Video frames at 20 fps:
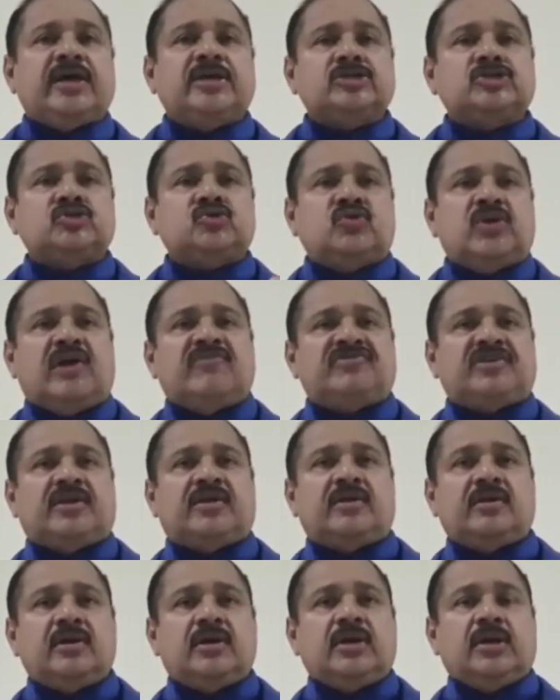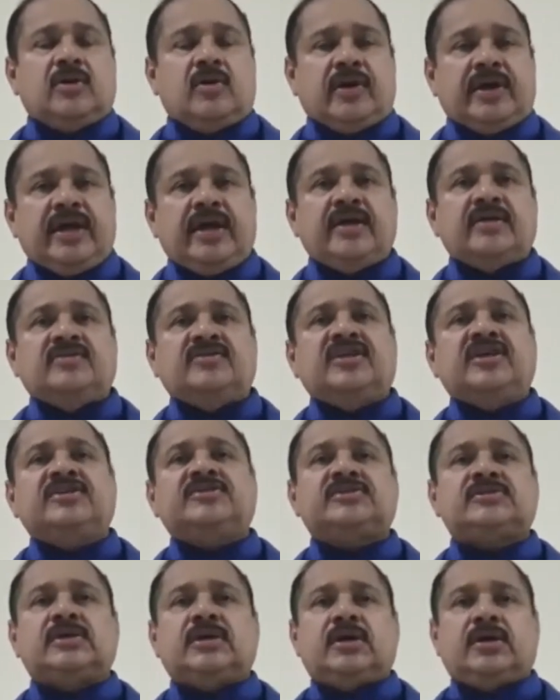soon after
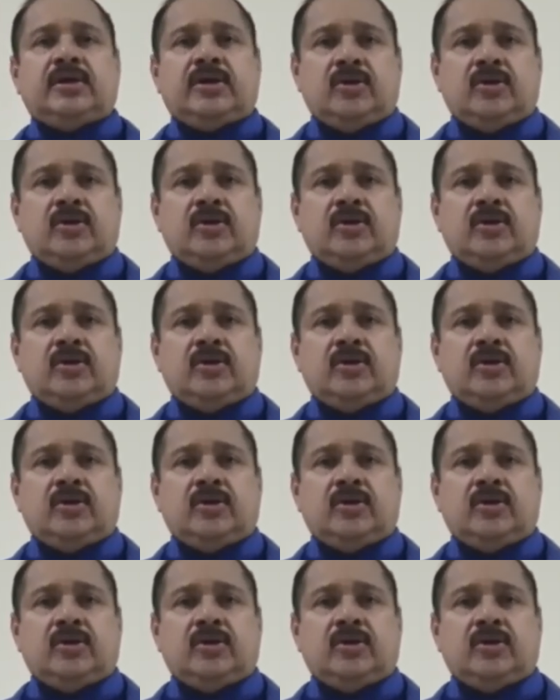this